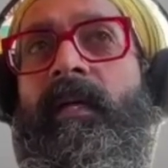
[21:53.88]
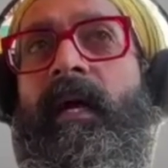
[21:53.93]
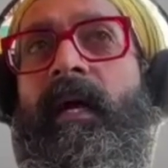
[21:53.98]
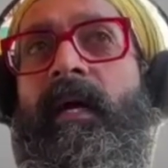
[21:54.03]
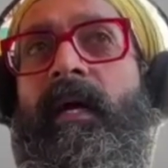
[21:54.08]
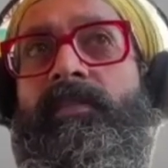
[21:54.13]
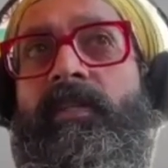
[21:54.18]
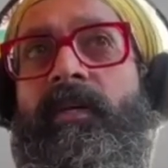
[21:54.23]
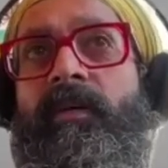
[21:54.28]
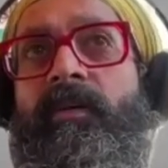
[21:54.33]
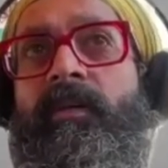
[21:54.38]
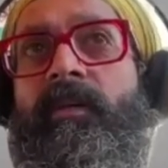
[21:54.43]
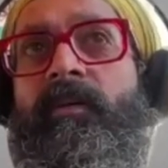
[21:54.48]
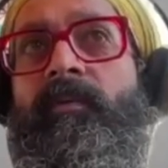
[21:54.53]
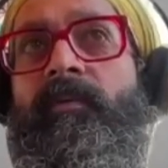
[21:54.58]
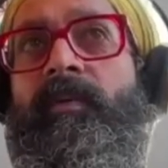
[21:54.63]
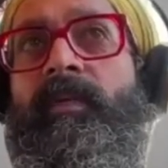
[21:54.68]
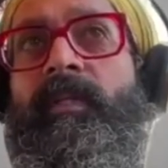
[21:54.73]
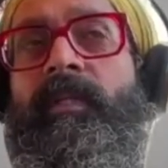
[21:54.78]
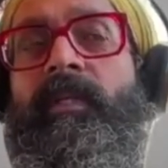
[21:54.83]
Yeah. So
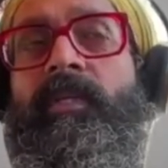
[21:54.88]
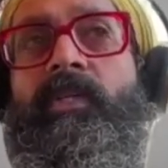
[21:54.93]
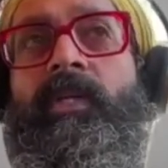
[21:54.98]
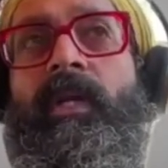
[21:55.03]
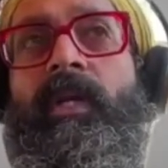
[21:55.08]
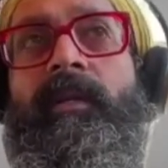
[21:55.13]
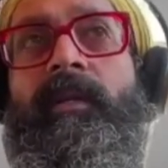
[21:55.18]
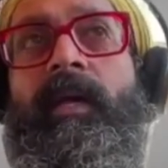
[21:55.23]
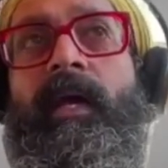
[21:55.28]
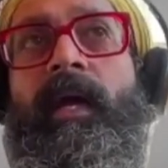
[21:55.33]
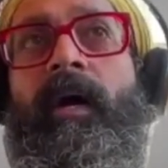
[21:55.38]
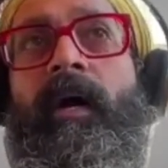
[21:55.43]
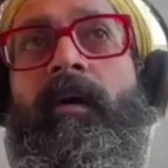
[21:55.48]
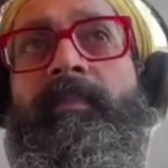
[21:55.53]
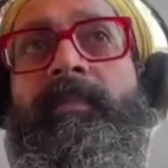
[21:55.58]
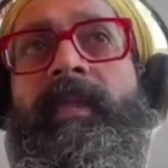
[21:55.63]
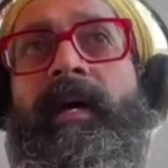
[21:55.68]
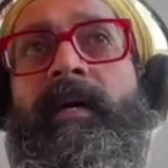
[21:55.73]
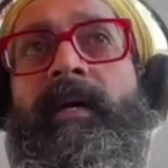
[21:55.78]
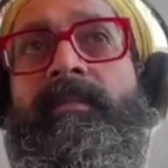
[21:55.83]
you're really trying to
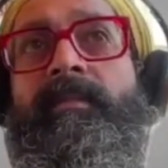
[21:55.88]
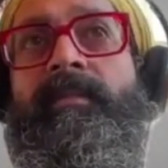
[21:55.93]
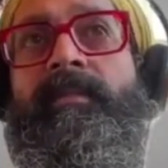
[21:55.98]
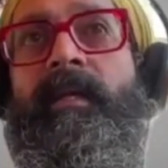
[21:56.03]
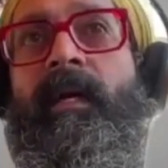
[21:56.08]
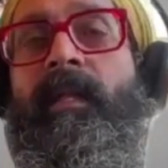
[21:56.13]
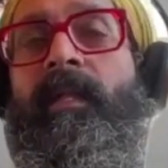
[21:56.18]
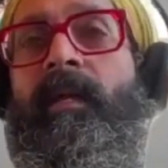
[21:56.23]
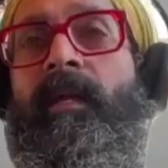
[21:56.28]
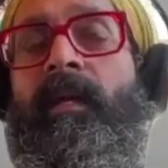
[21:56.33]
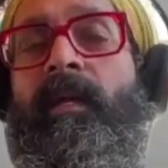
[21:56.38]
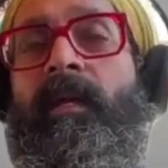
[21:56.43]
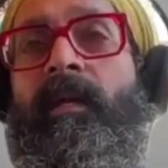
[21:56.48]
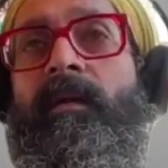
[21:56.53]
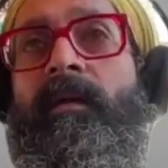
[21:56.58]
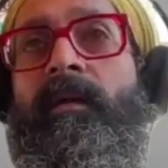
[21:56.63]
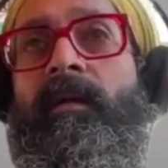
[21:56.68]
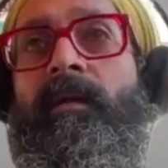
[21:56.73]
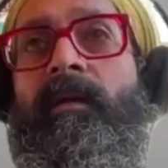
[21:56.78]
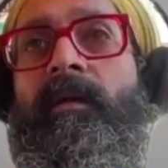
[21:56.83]
help that
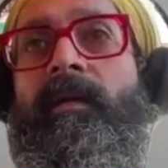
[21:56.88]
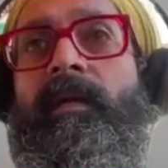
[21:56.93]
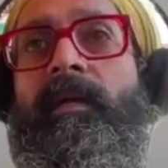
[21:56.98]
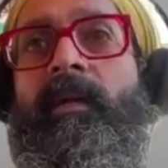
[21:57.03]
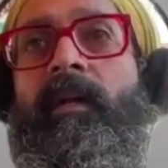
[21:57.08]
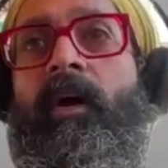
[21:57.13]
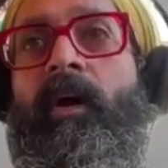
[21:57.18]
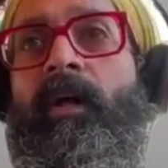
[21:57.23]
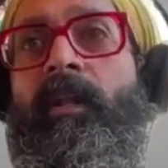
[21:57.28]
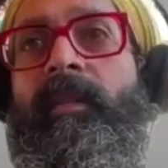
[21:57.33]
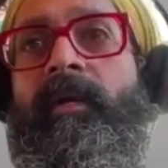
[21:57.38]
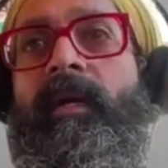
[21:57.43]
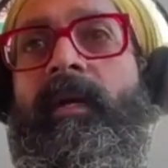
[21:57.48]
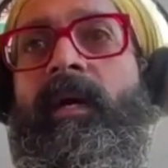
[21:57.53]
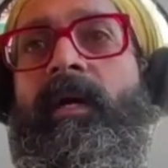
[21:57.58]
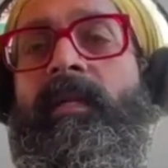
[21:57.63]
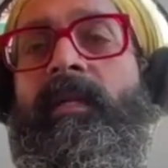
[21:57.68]
seller in all the